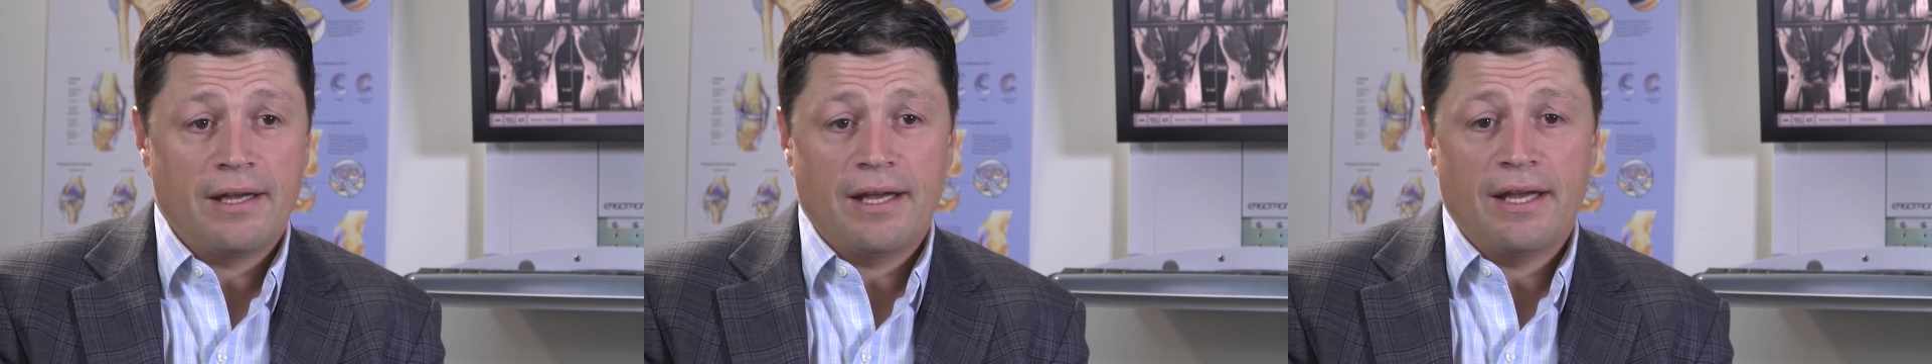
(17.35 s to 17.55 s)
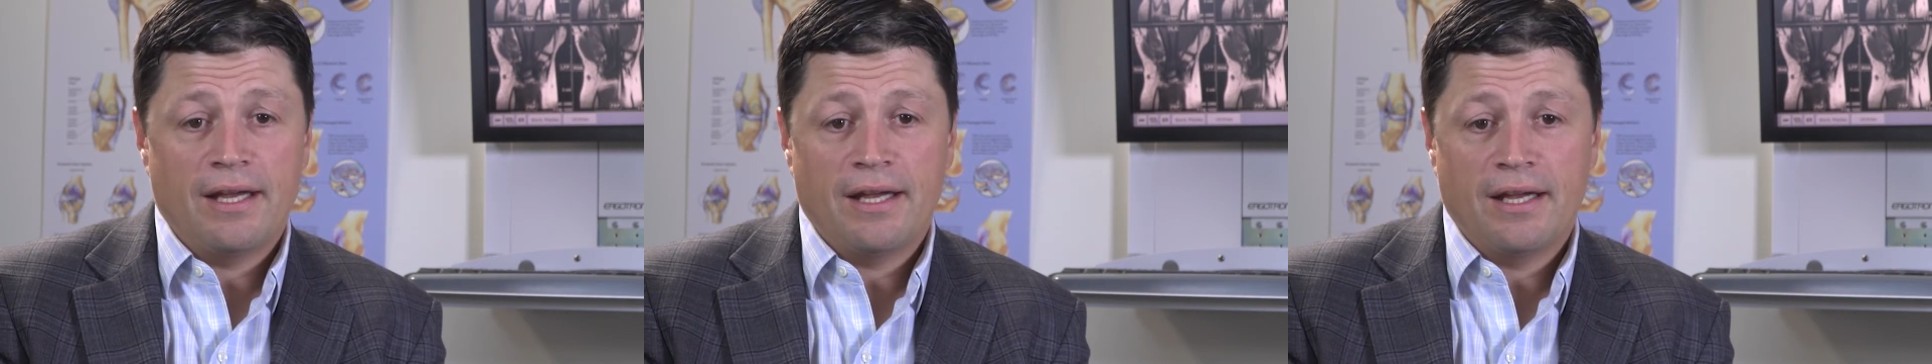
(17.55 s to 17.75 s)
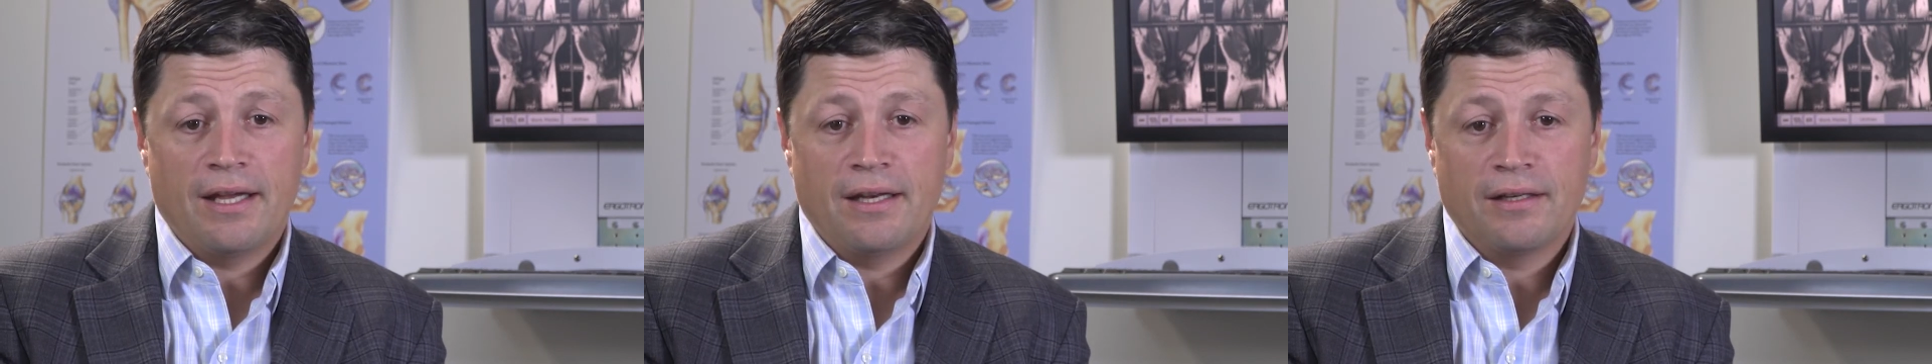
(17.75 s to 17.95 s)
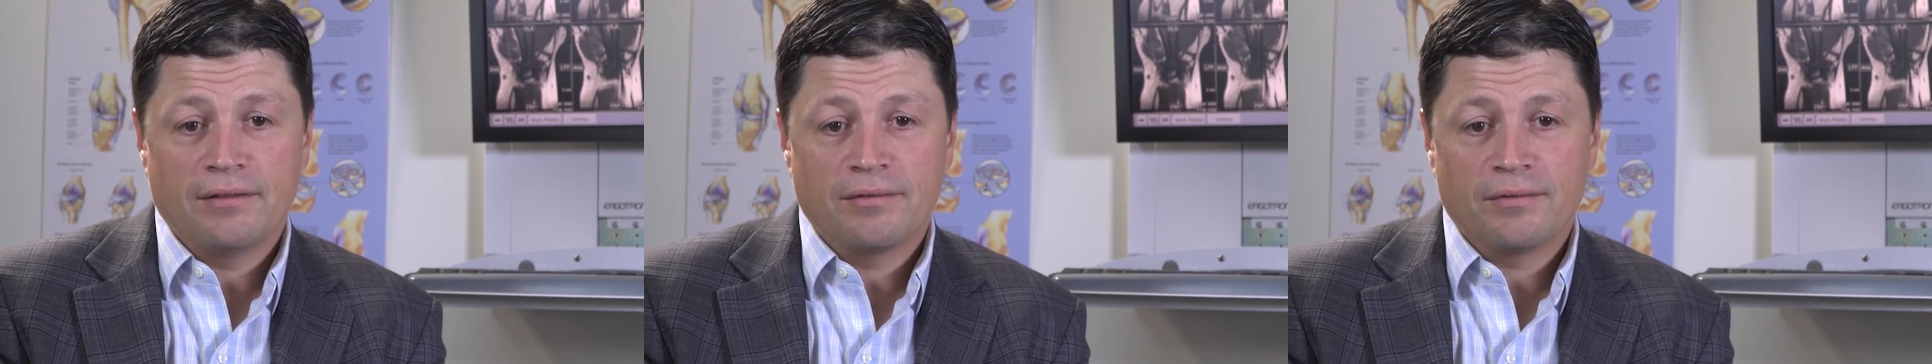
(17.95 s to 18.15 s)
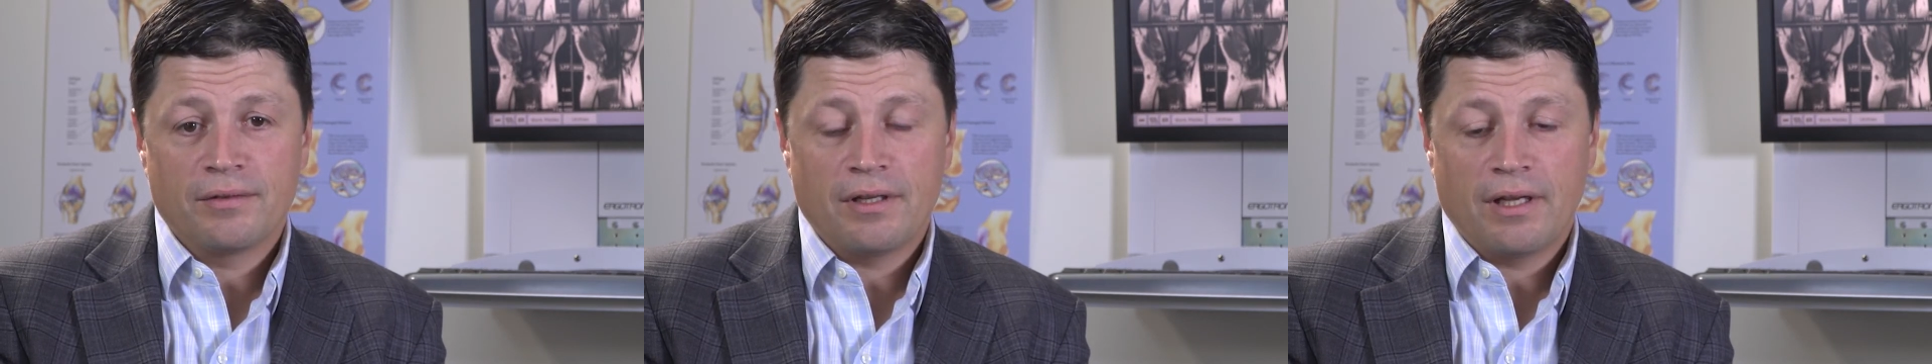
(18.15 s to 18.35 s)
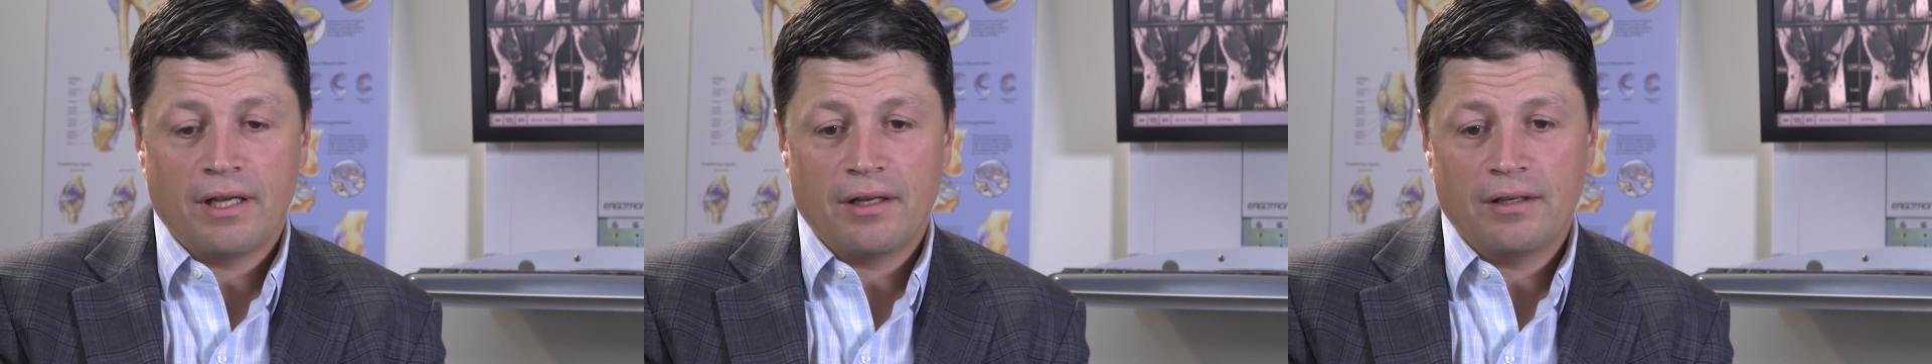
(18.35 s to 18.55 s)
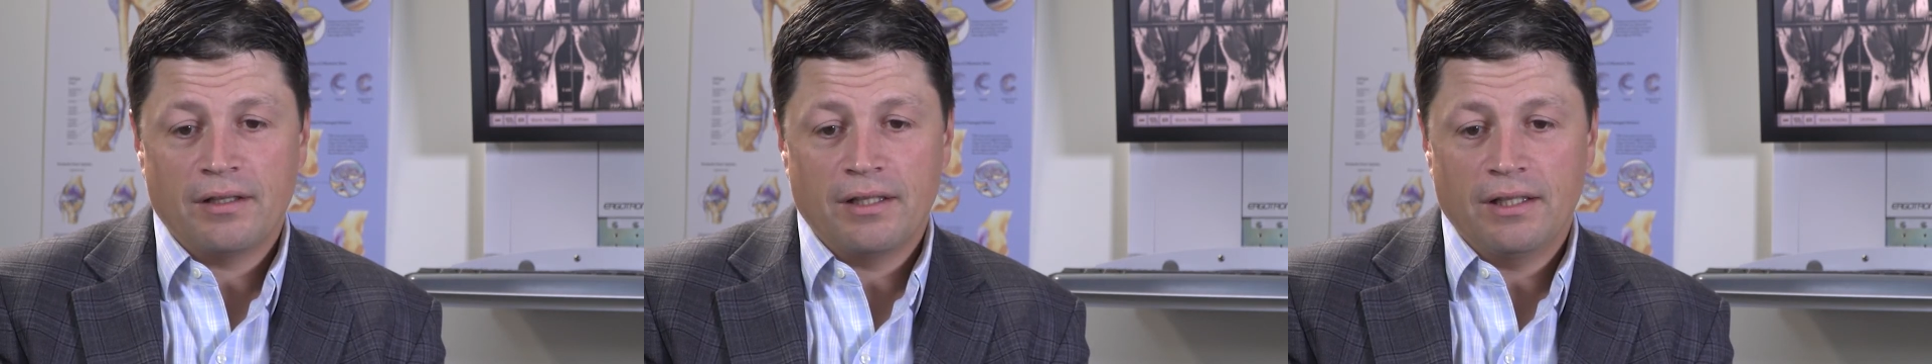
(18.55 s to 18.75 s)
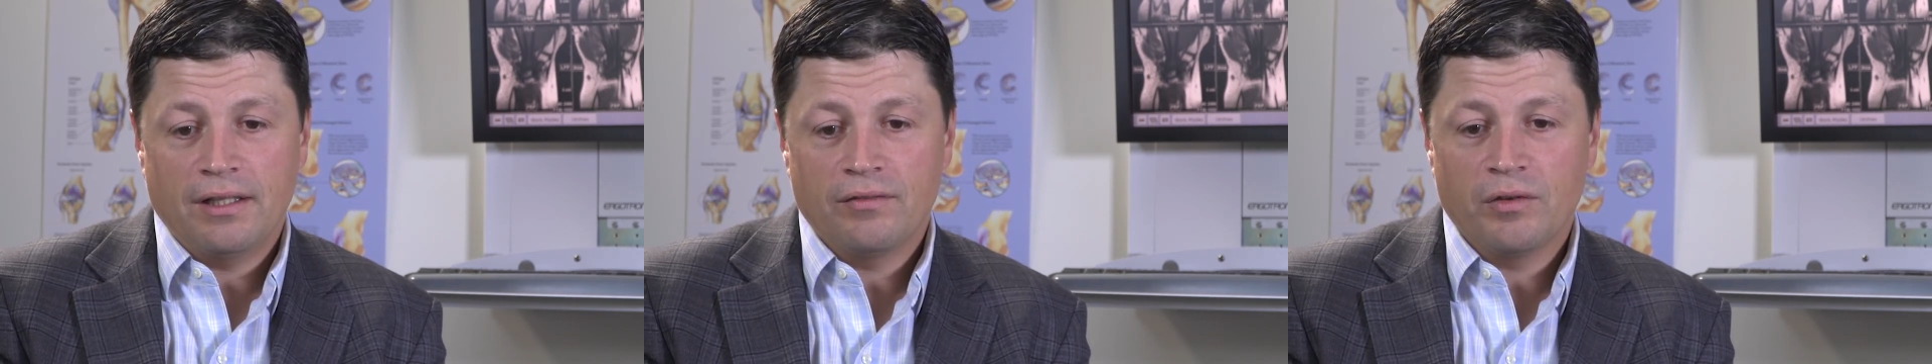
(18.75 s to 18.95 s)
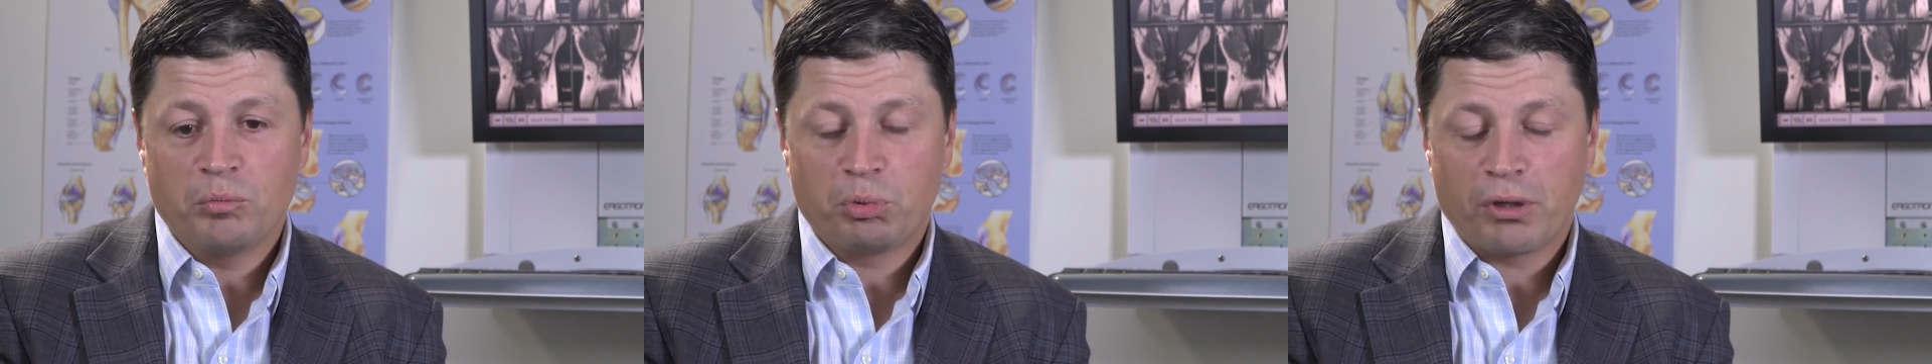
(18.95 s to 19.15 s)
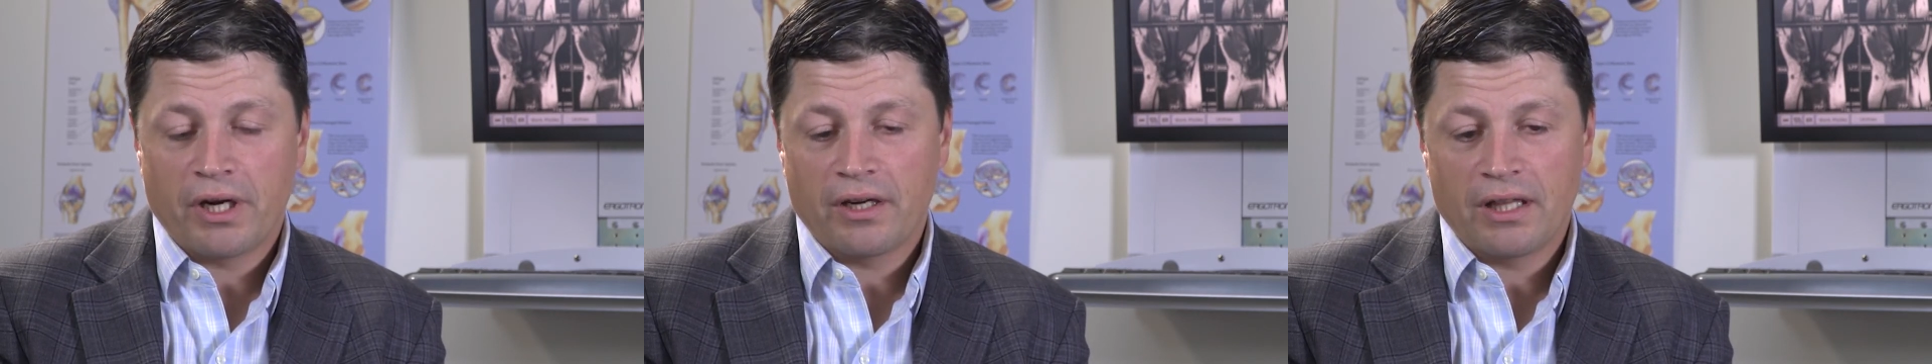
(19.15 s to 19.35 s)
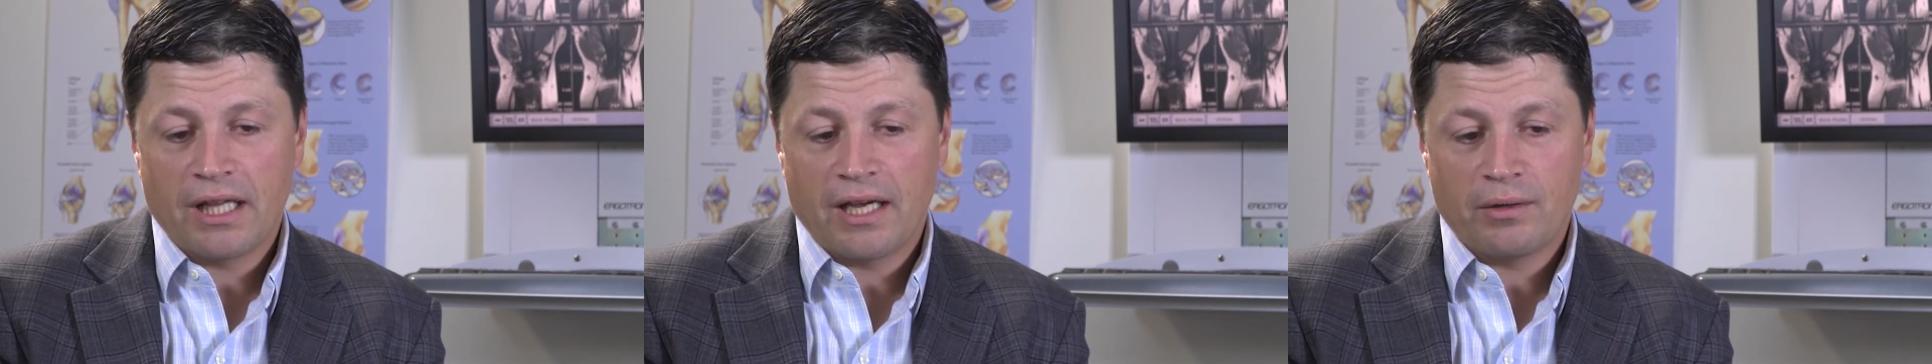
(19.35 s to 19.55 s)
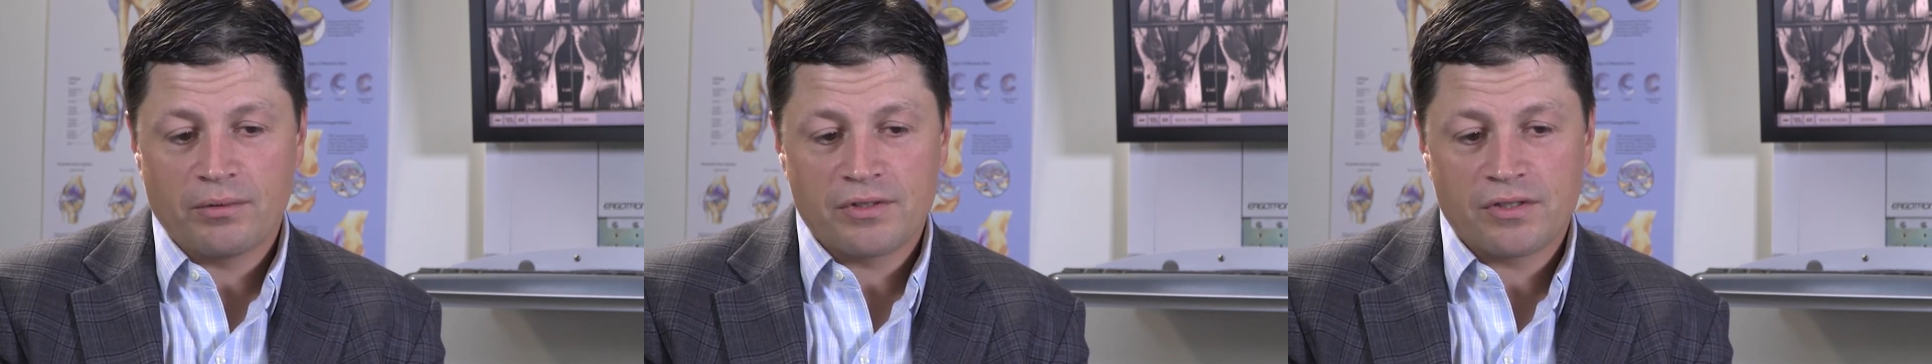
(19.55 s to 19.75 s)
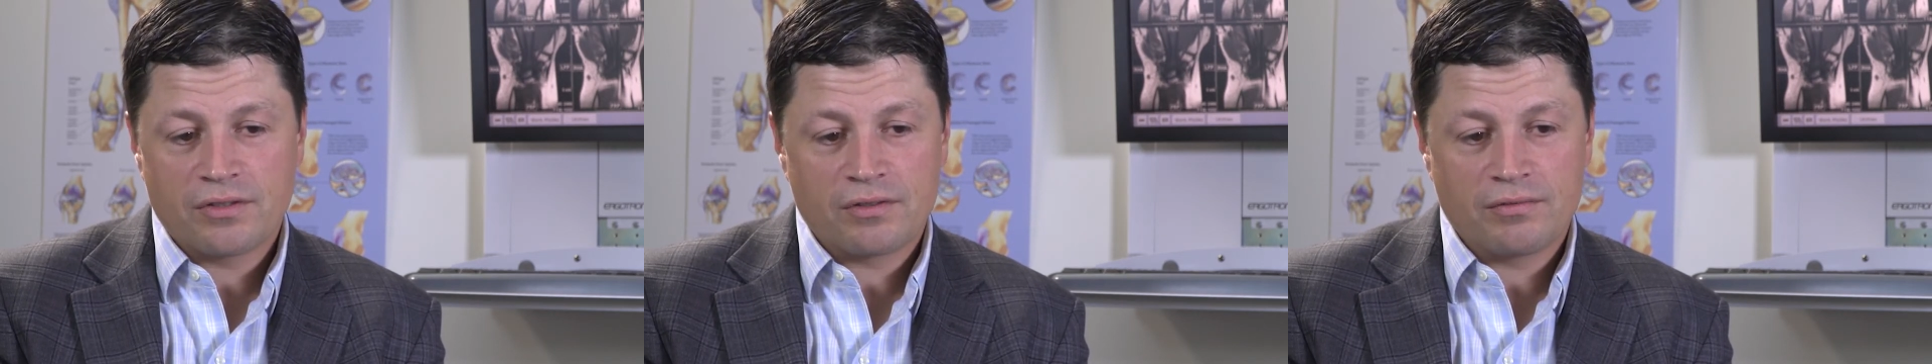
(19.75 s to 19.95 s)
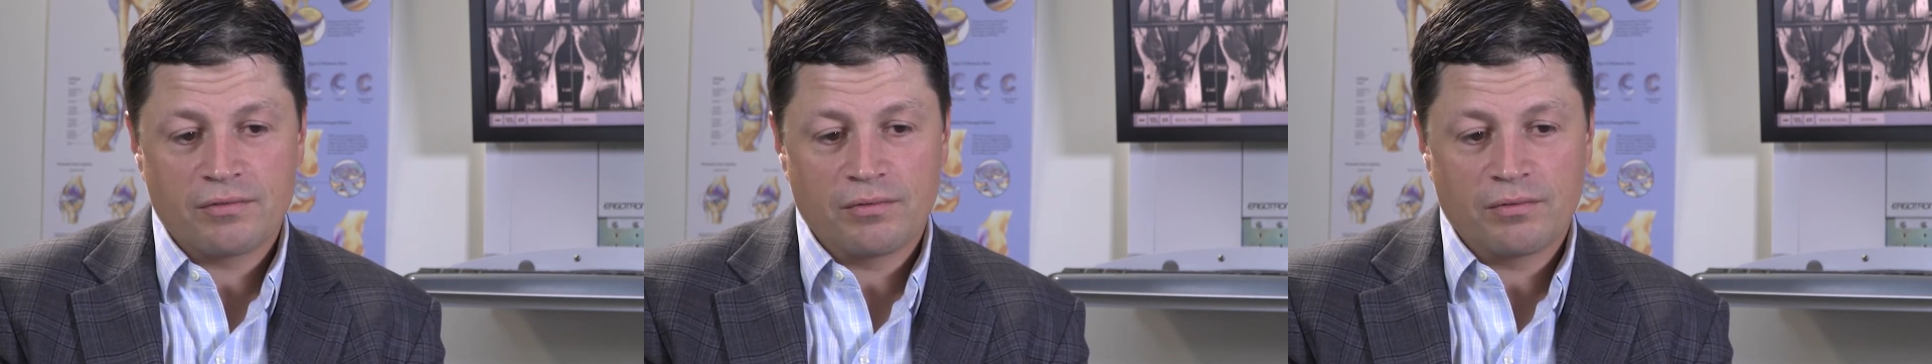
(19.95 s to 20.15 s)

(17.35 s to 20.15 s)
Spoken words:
and even prior to that was